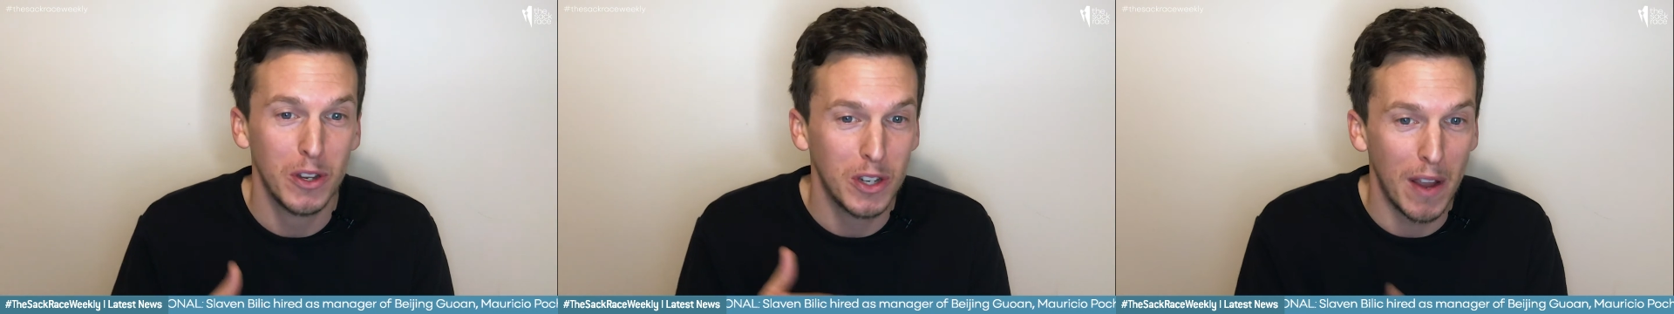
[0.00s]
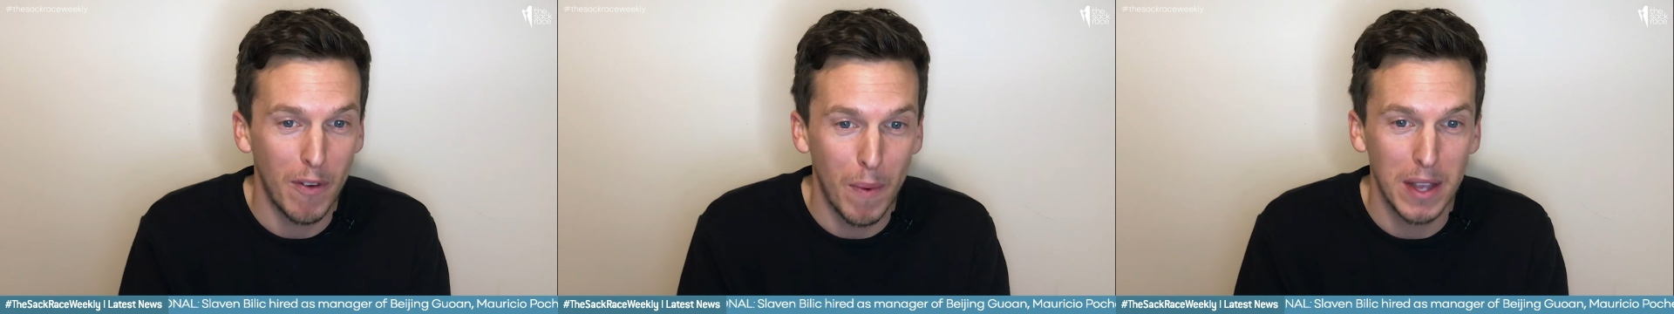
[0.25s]

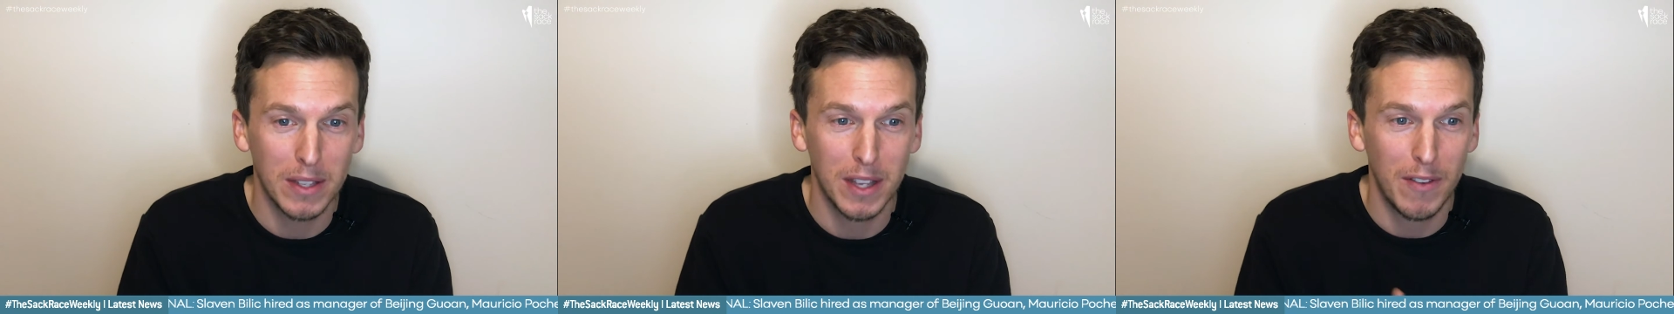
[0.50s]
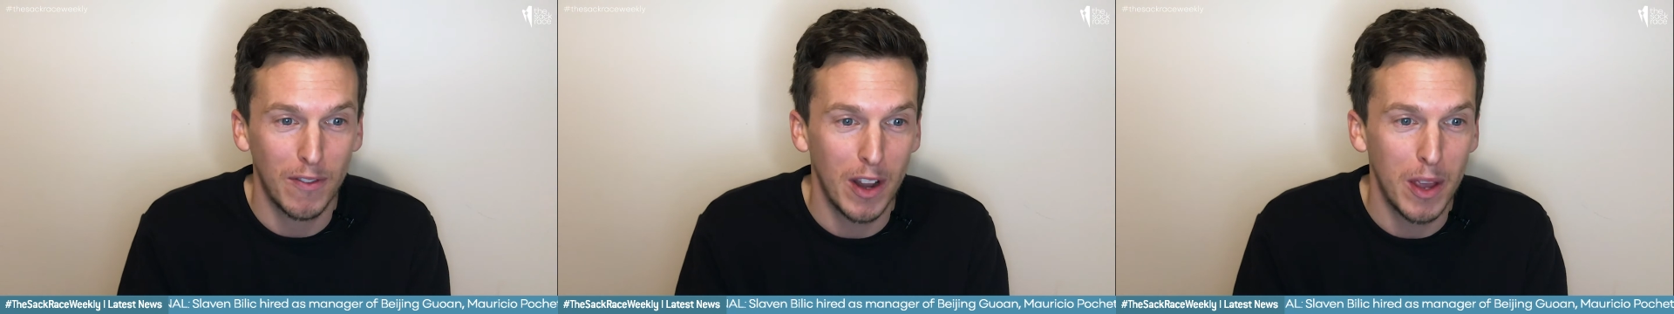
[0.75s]
Sheffield
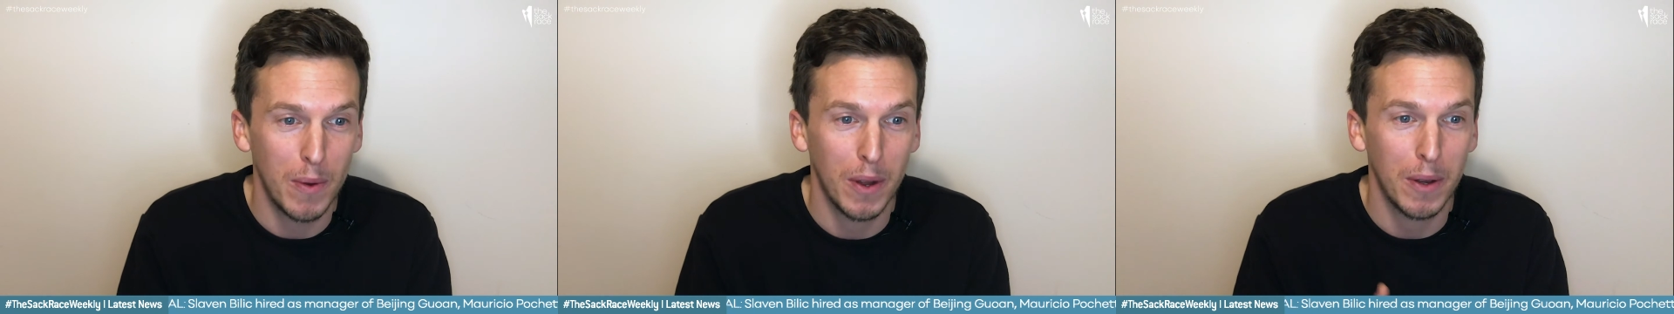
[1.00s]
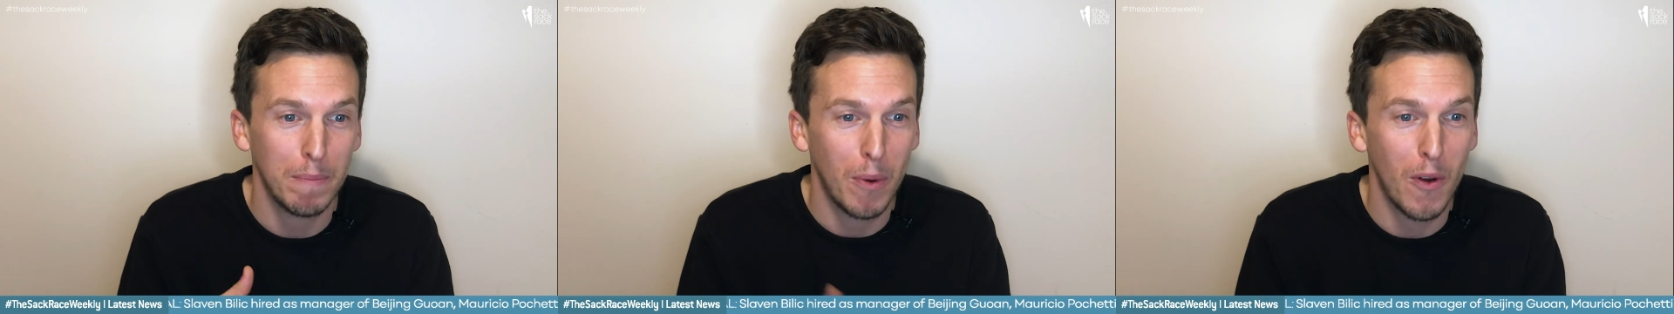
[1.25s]
Wednesday,
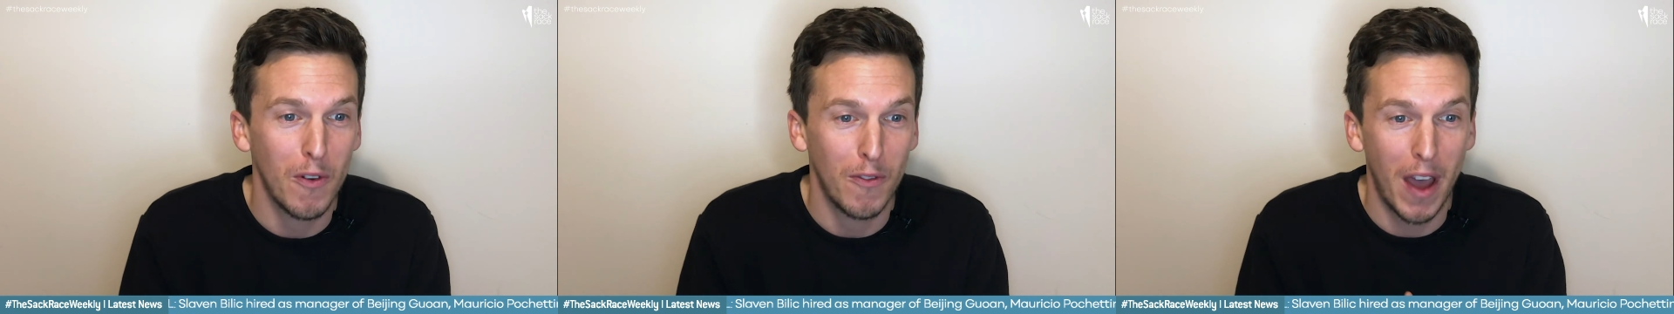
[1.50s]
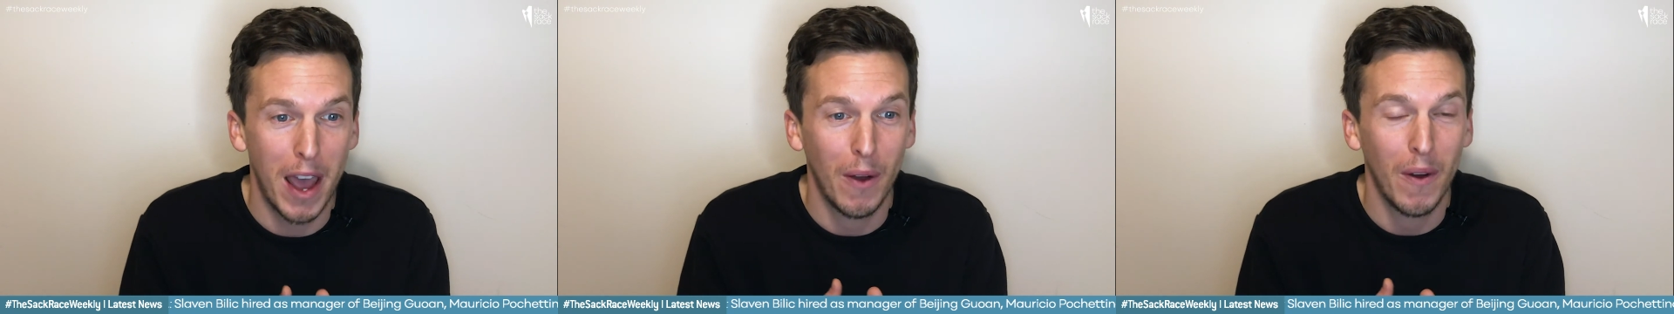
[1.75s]
Fleetwood, Port
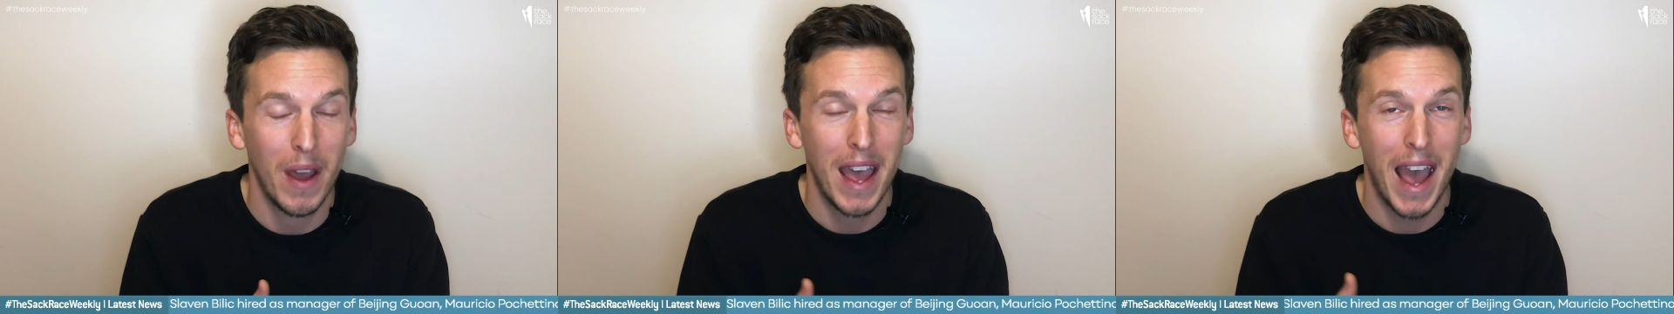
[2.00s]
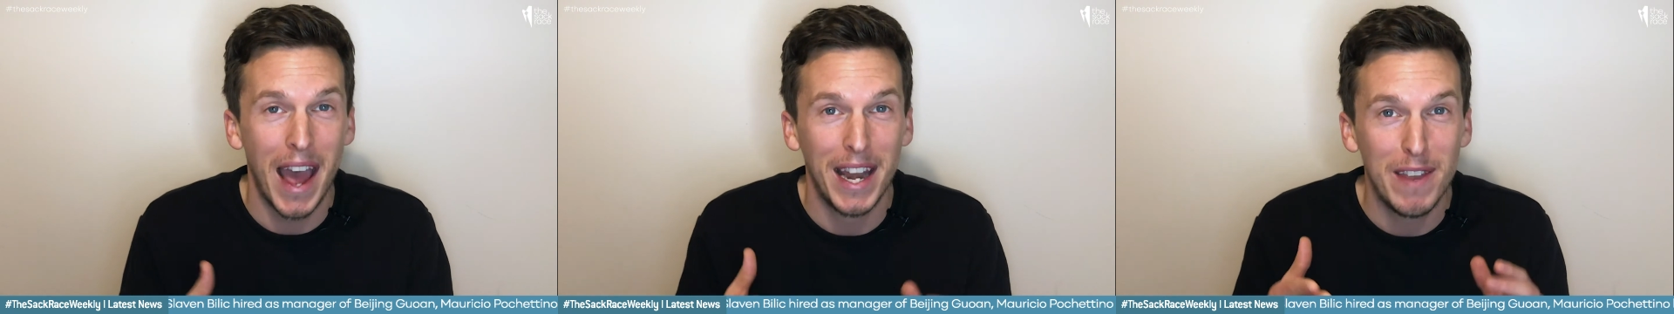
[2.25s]
Vale,
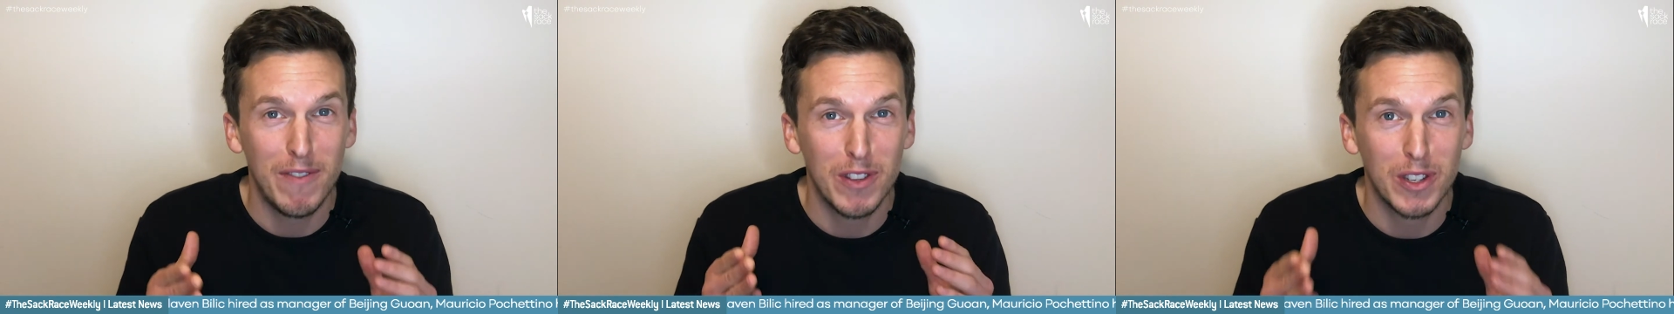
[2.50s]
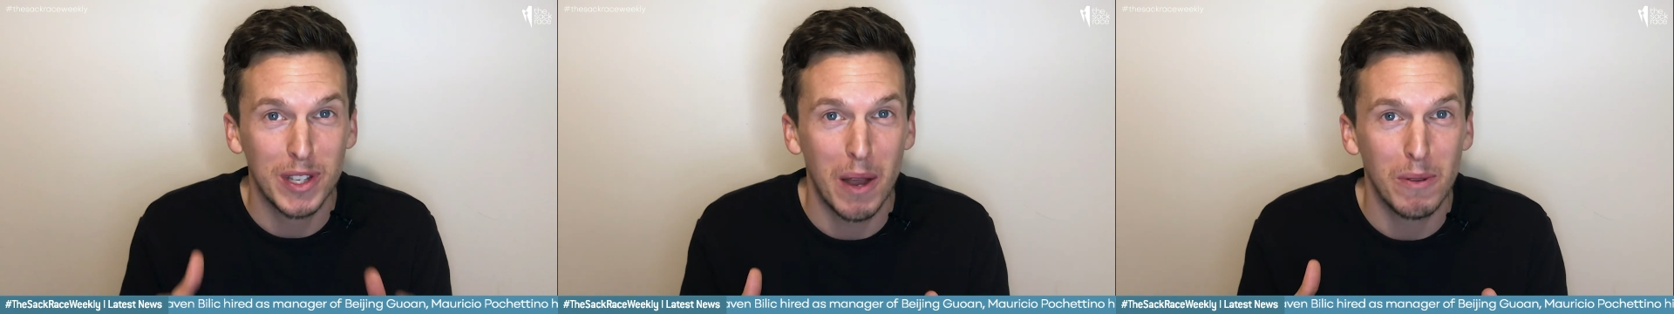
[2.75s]
and even
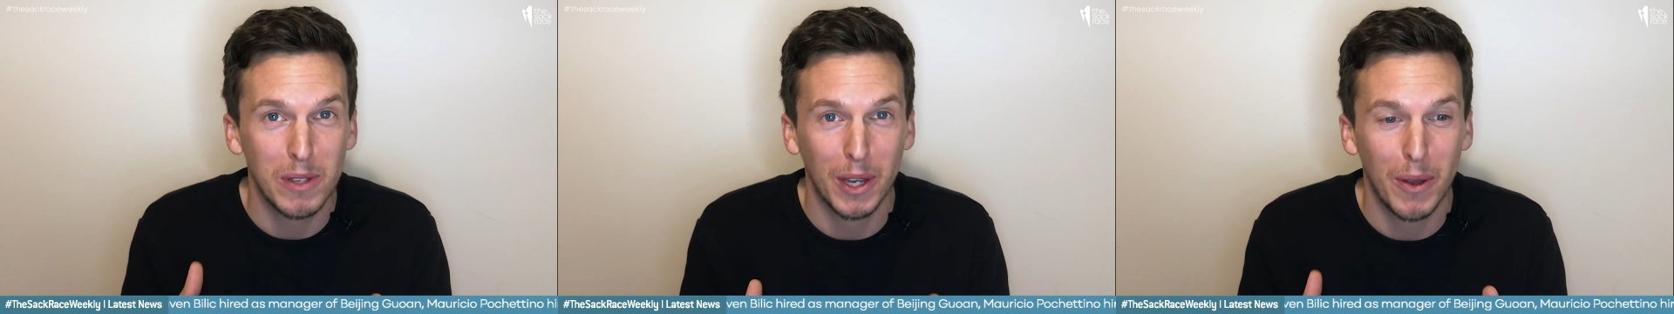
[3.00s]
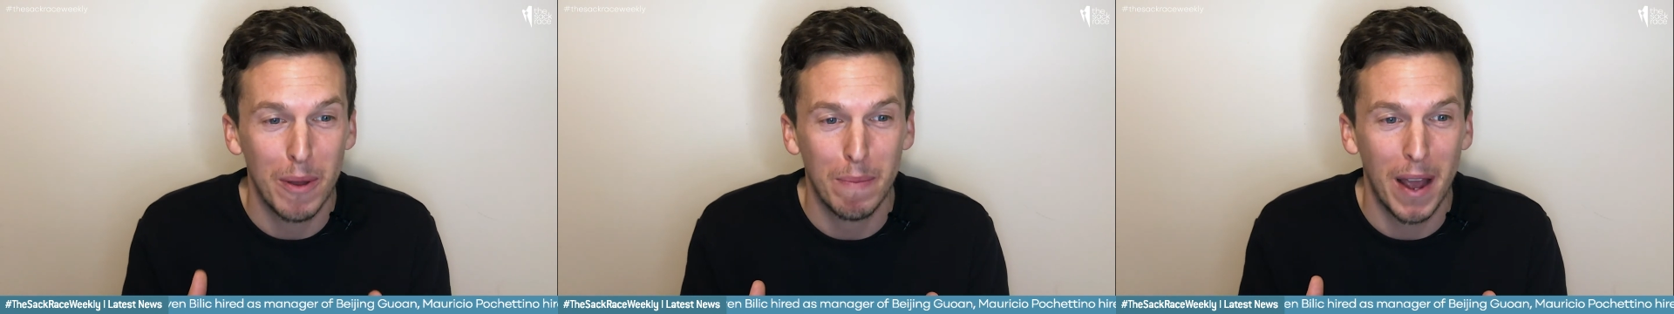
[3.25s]
Celtic,
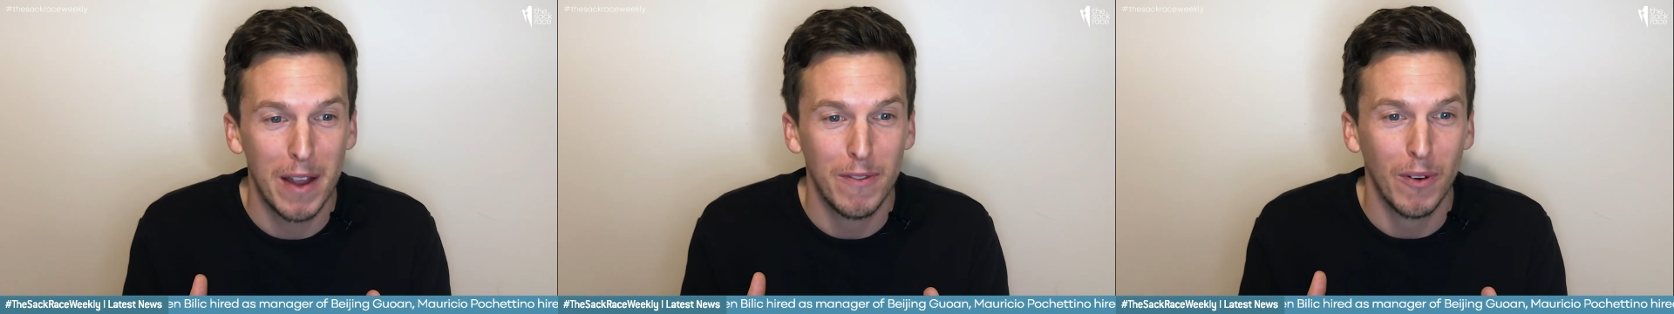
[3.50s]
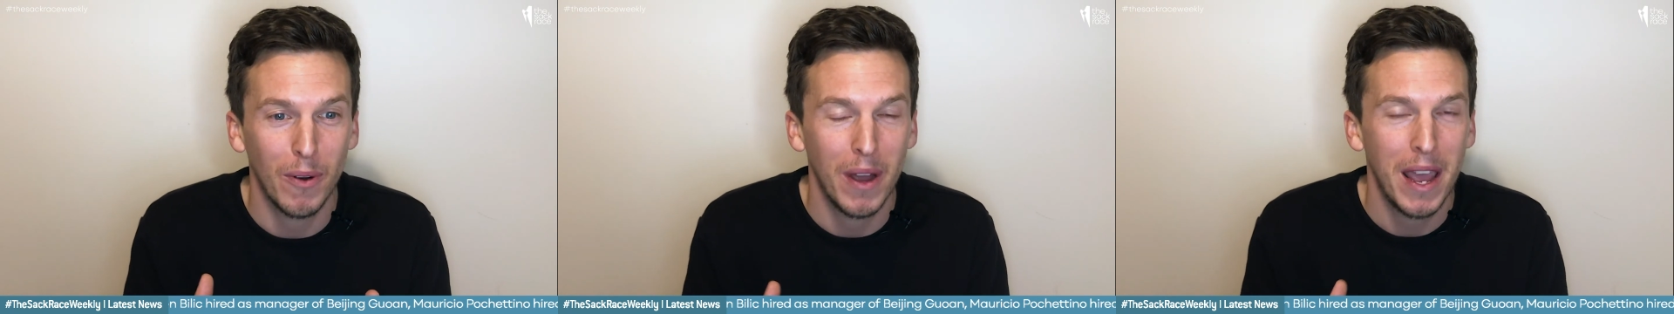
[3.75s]
who he played
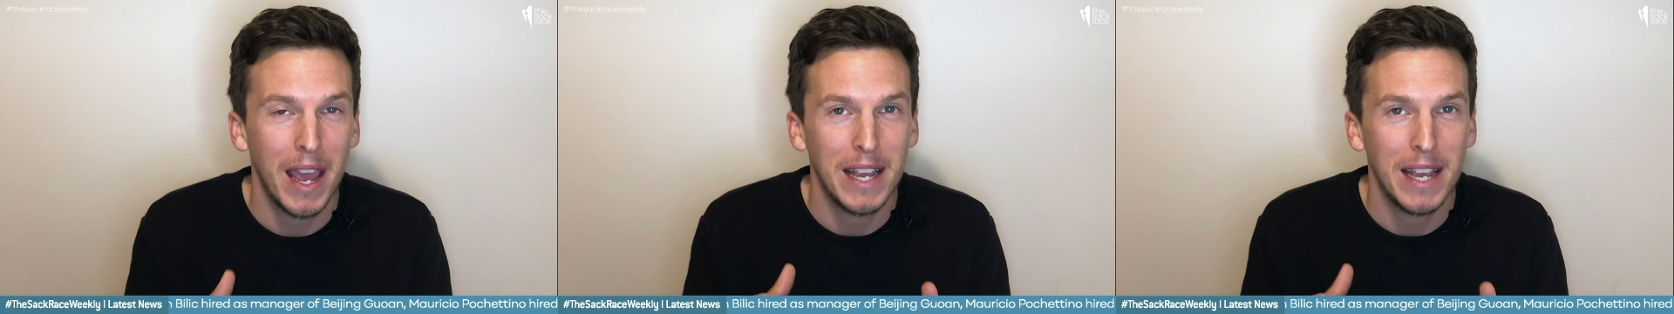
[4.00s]
for.